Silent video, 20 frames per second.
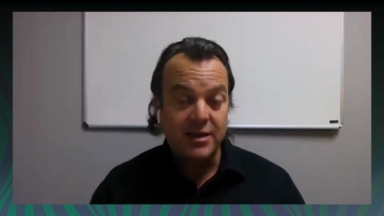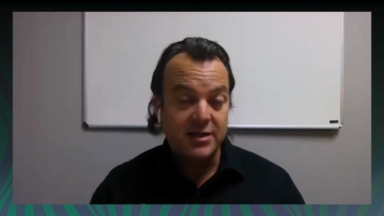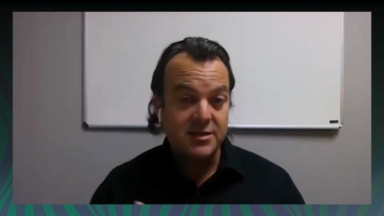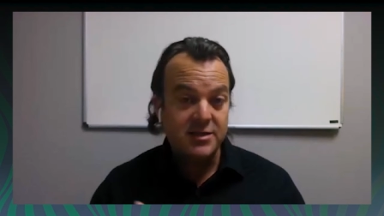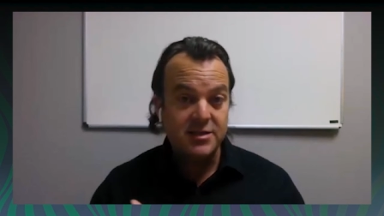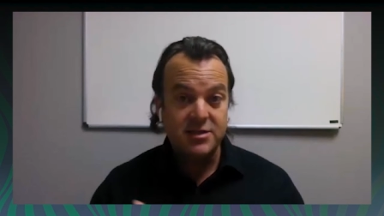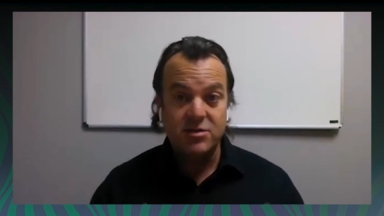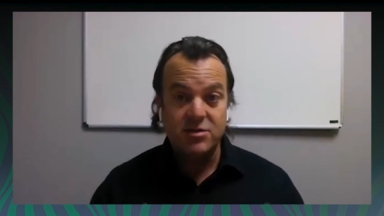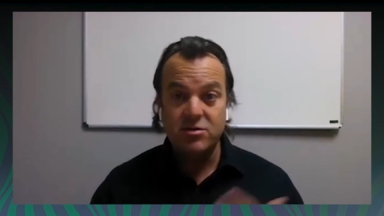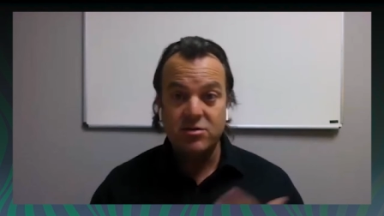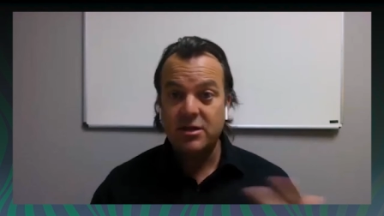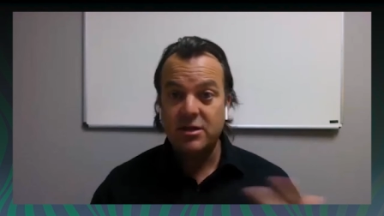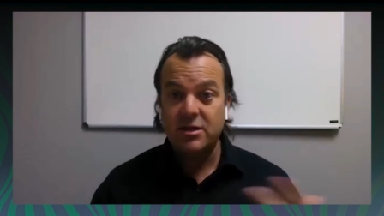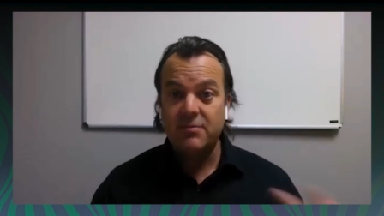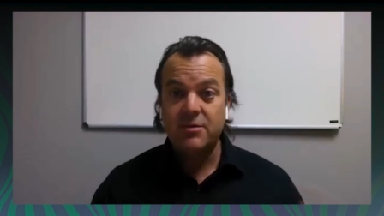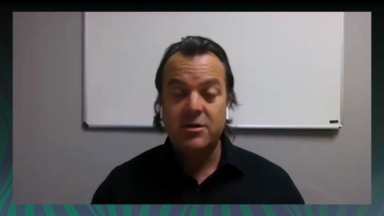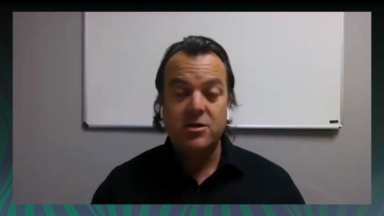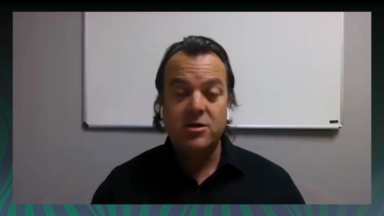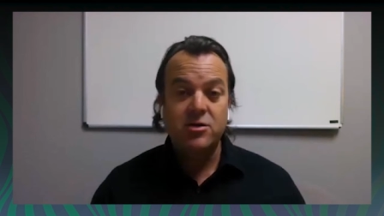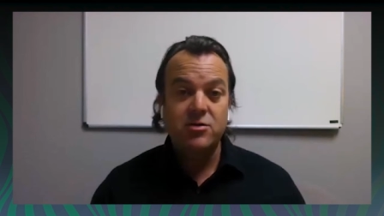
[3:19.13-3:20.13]
that's the skill they've
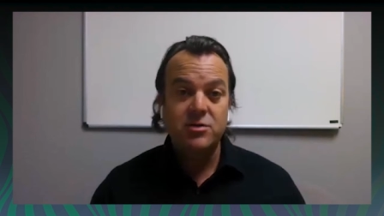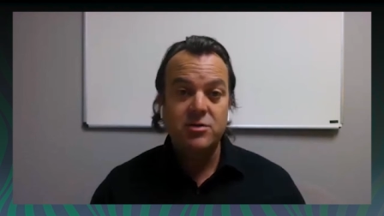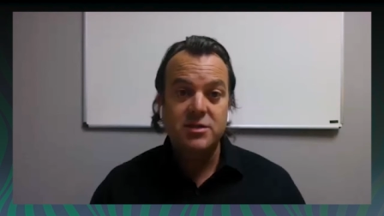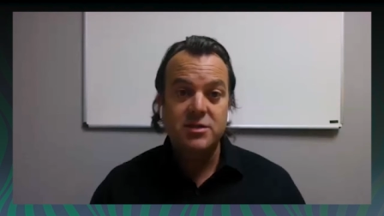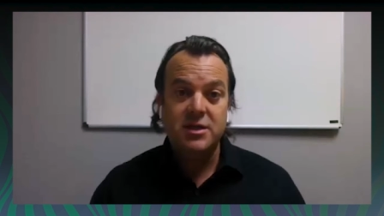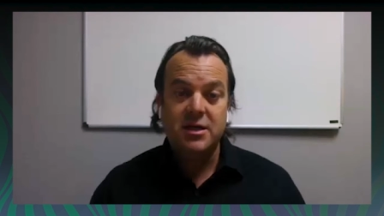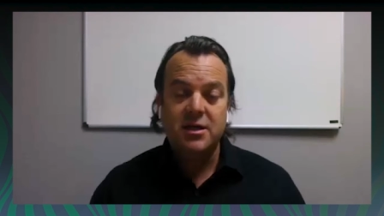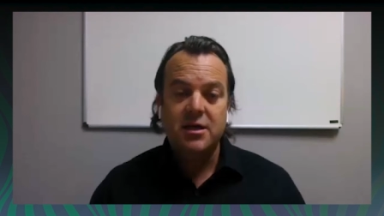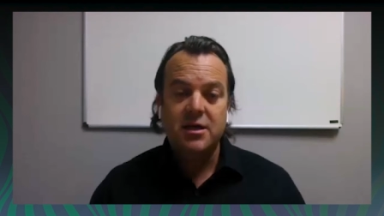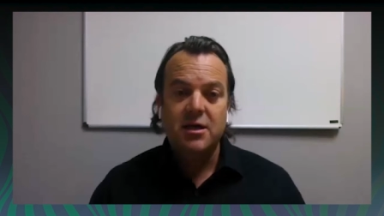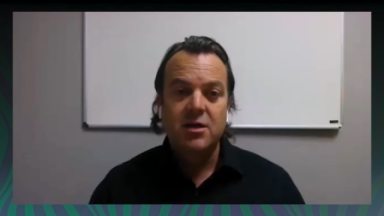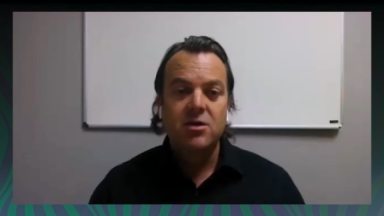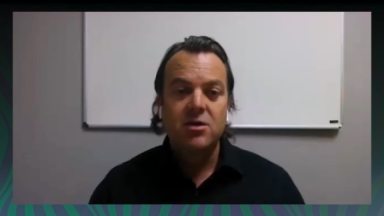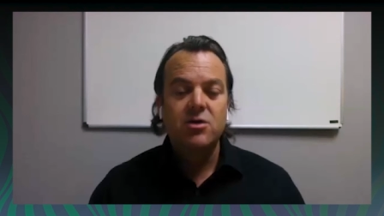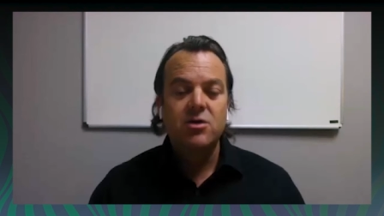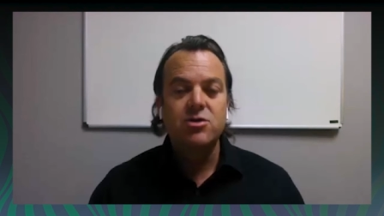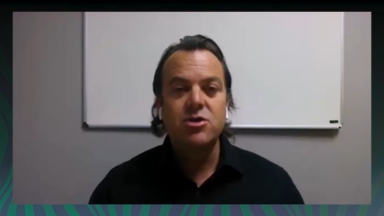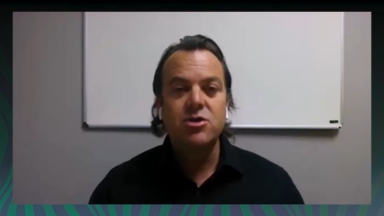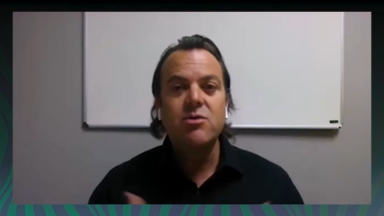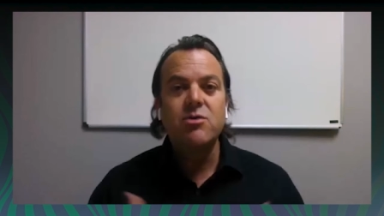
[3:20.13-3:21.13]
been using.
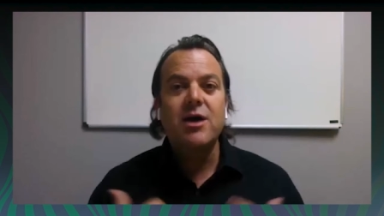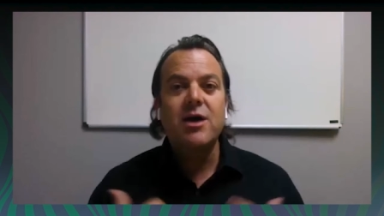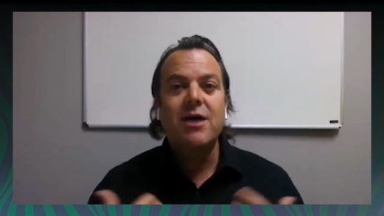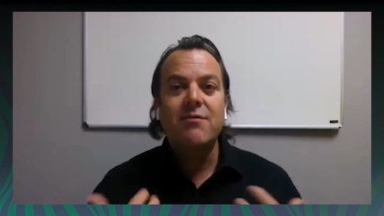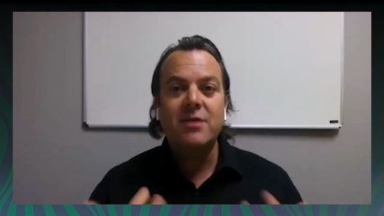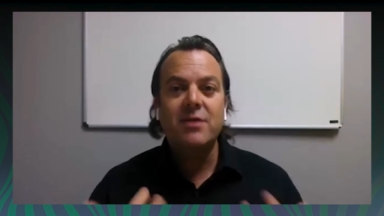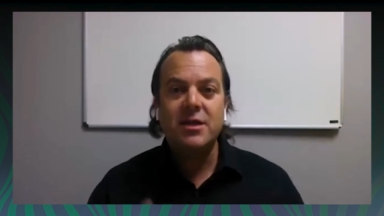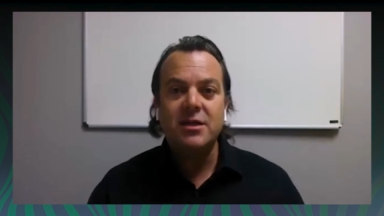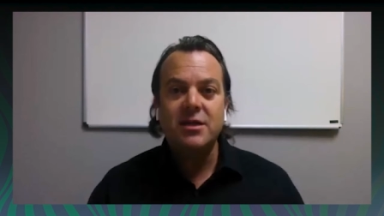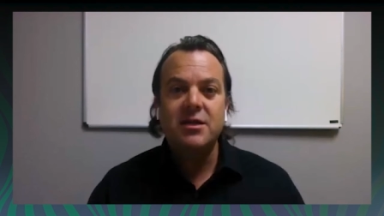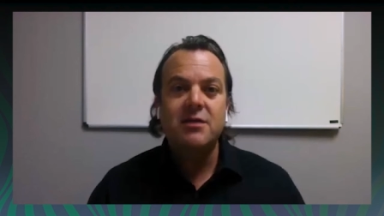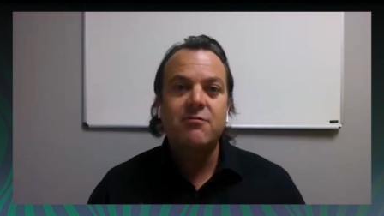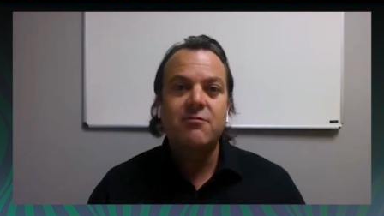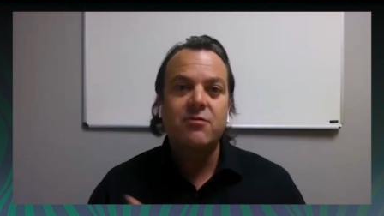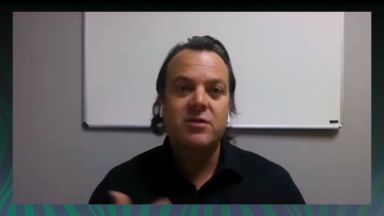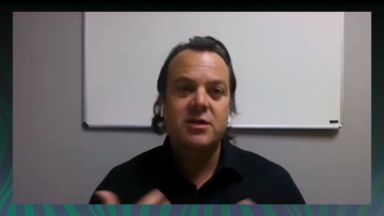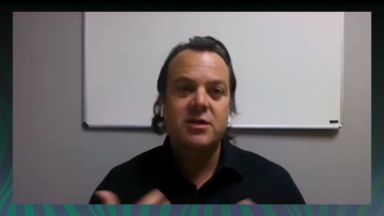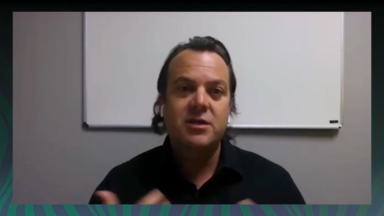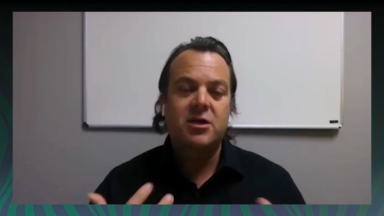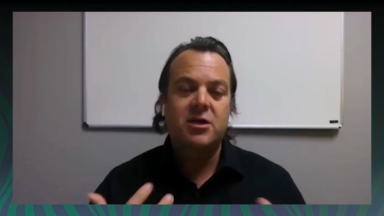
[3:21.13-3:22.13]
Do you have anything
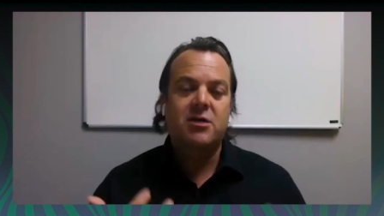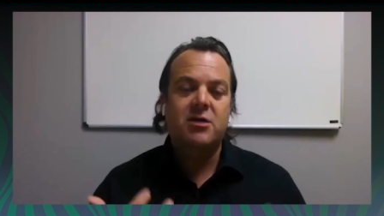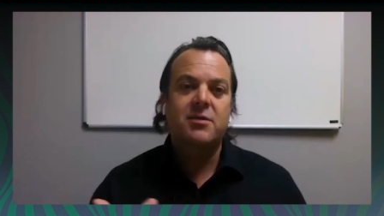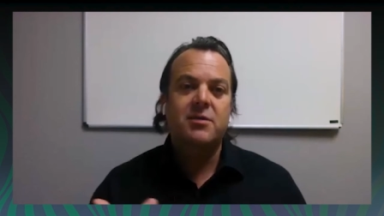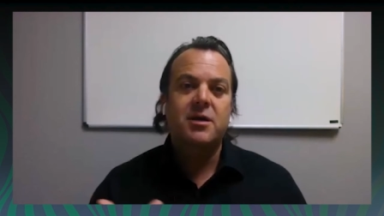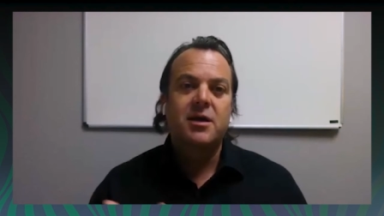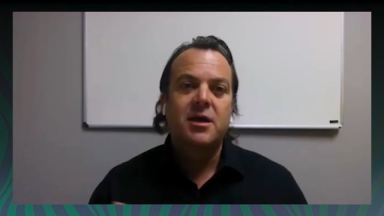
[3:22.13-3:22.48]
for them?